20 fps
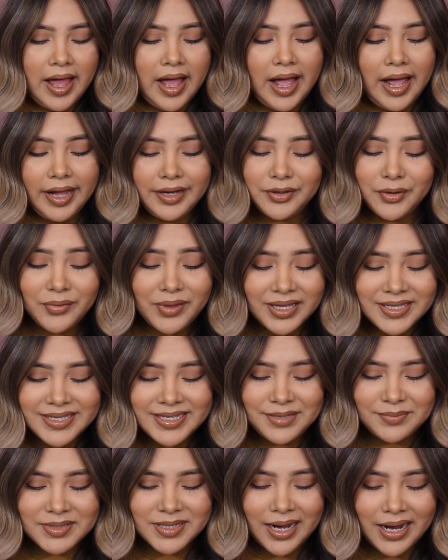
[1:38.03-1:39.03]
I know that
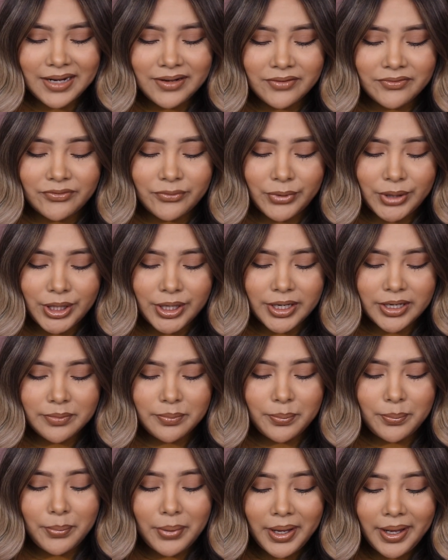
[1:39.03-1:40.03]
seems kind of weird,
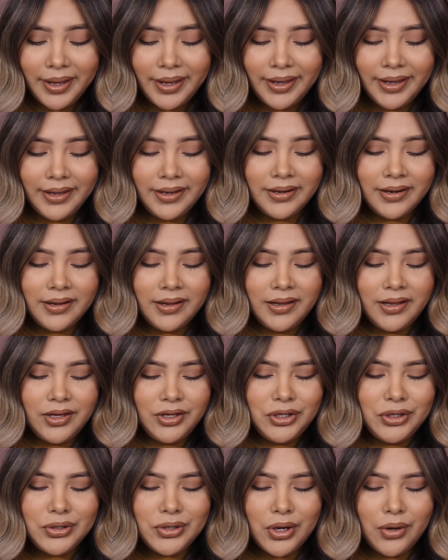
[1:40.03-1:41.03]
but
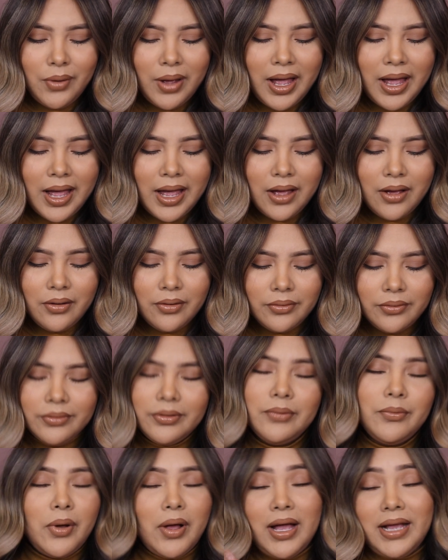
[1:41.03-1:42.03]
you know how,
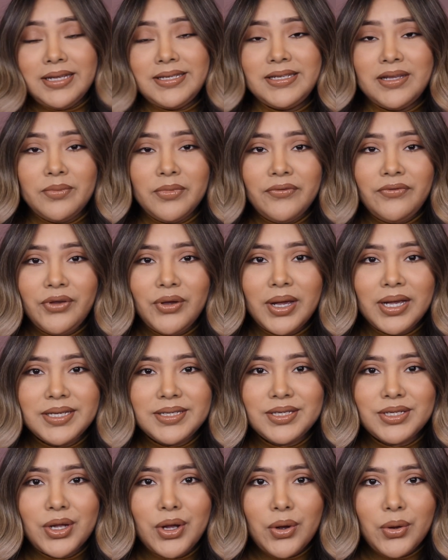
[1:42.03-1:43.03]
well, as some of you
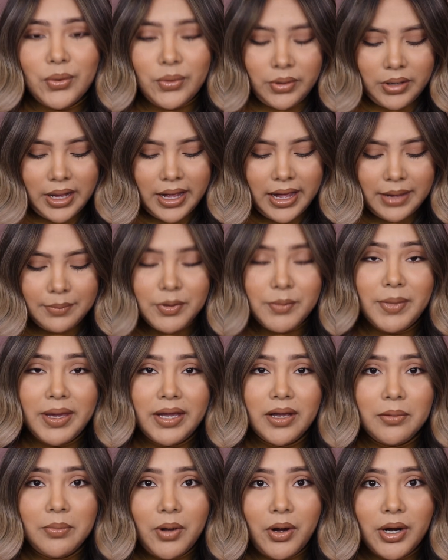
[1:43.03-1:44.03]
guys know, I'm a
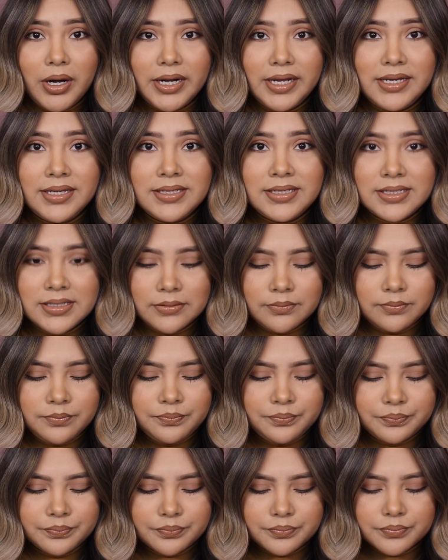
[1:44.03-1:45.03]
makeup artist.
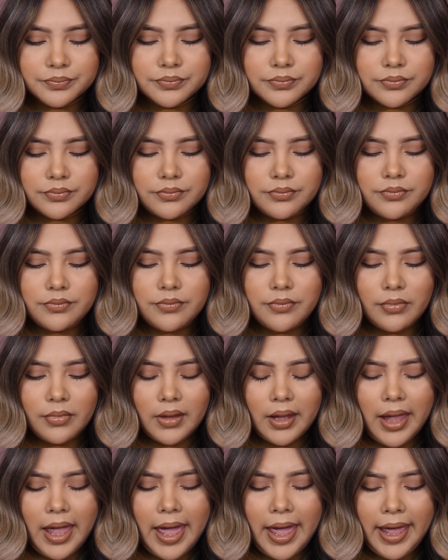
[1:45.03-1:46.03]

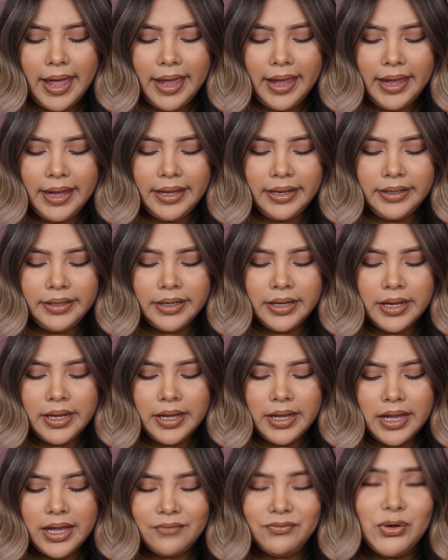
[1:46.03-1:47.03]
And
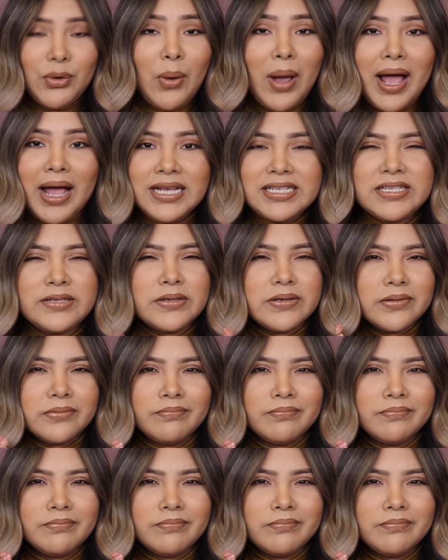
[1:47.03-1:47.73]
if you ask